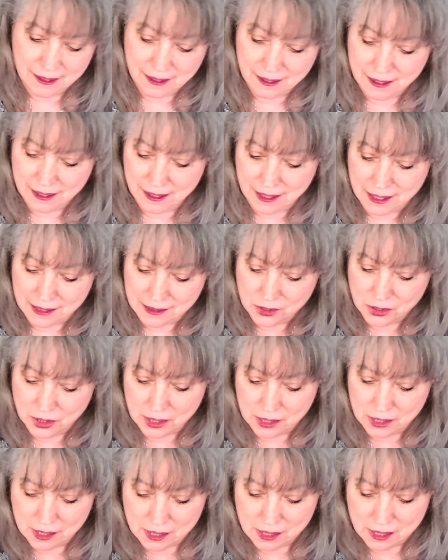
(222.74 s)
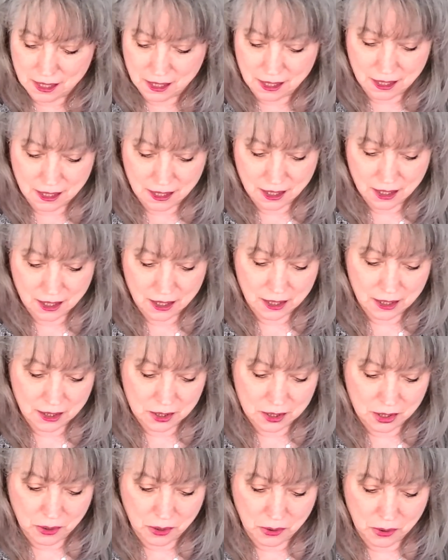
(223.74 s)
And I'll just
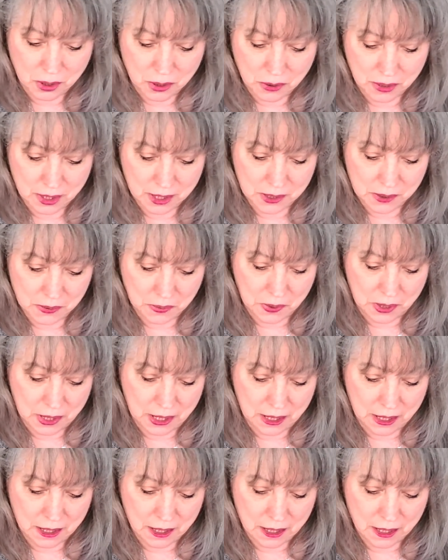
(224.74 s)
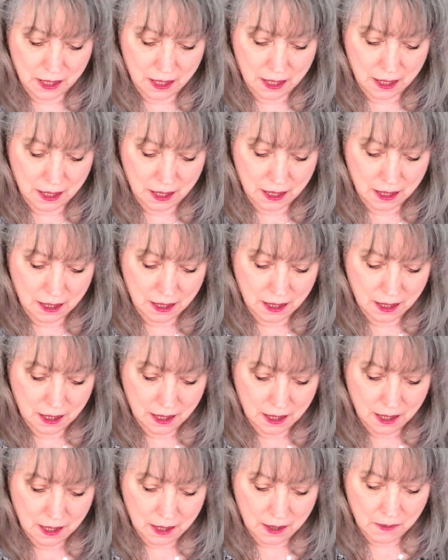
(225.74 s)
show you this one,
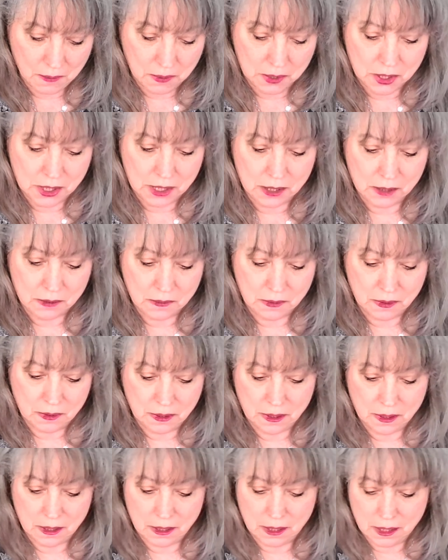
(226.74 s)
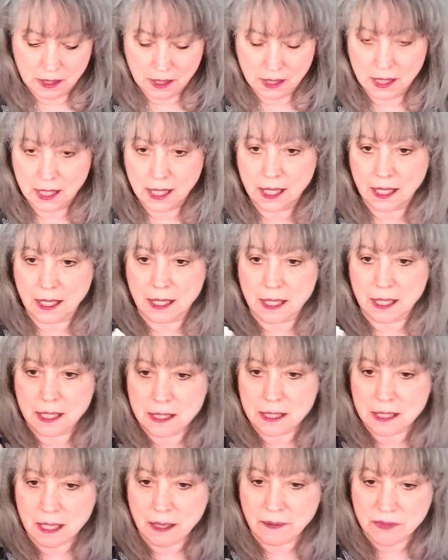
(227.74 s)
which I don't think I need
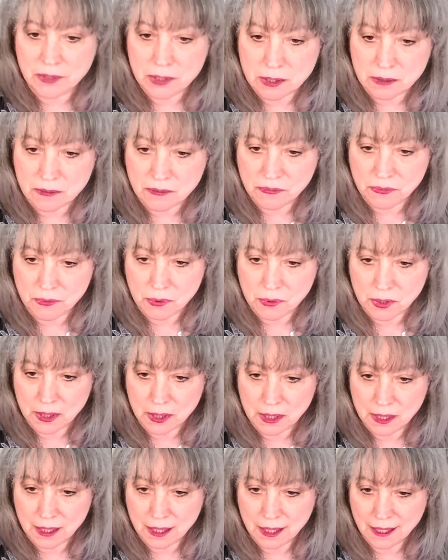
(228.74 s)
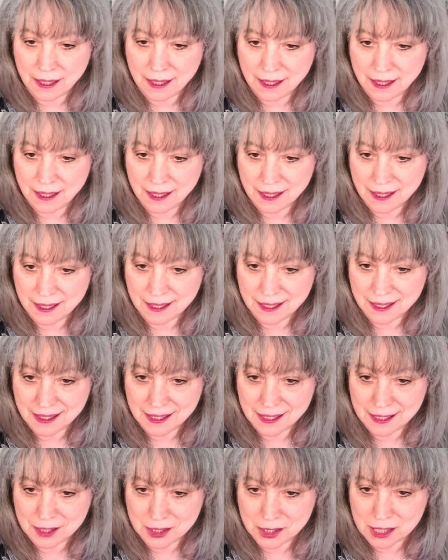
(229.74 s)
dot vision for.
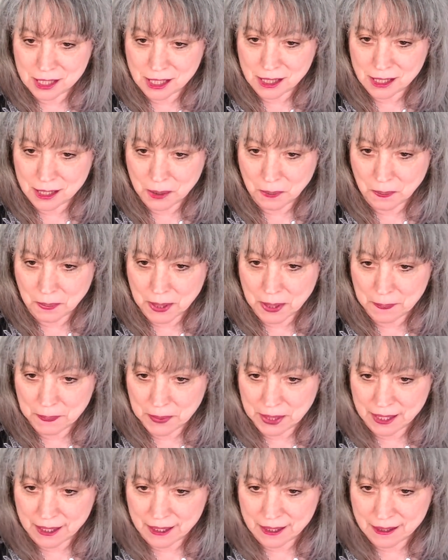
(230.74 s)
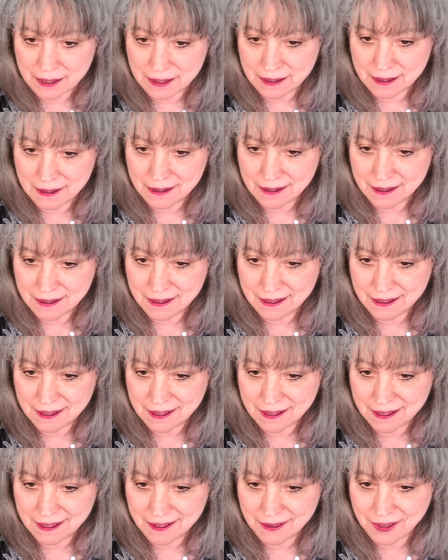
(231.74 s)
Just a little pumpkin.
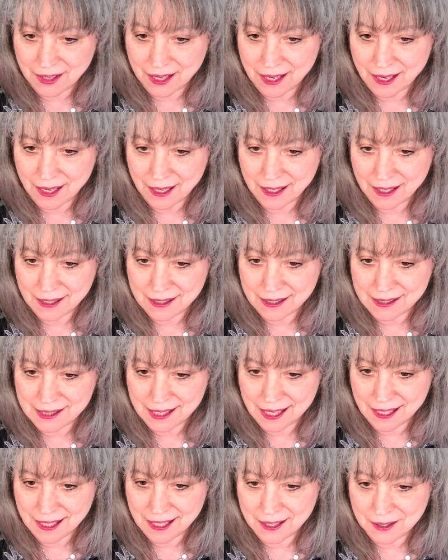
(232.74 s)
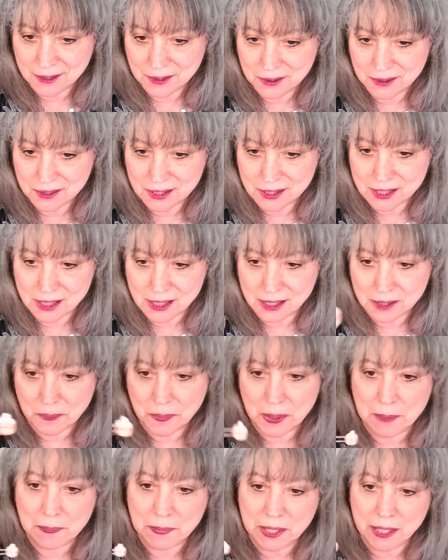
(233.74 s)
Okay, isn't that cute? Just a little
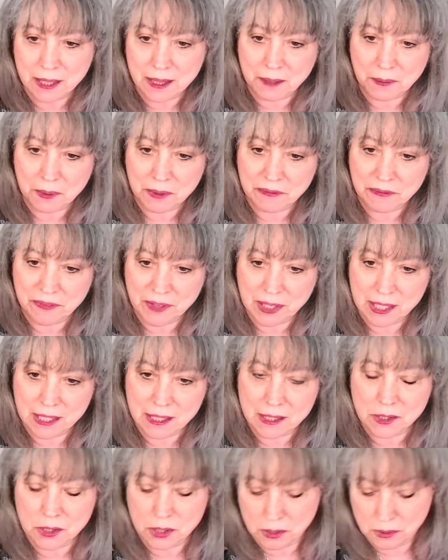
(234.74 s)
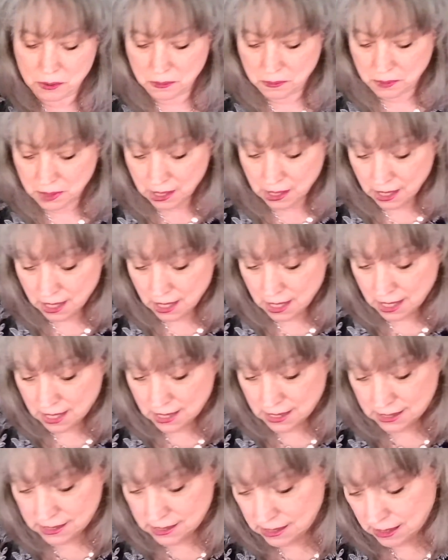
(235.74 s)
pumpkin that would fit into
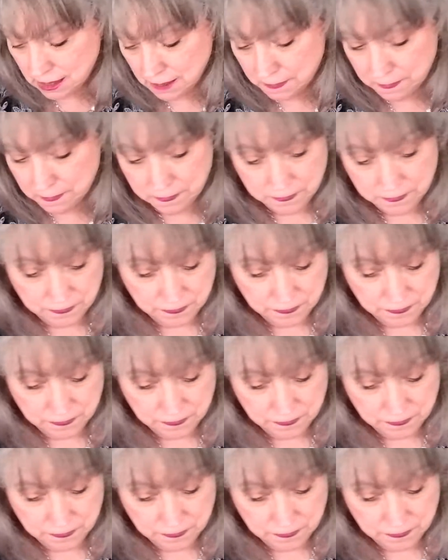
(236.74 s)
some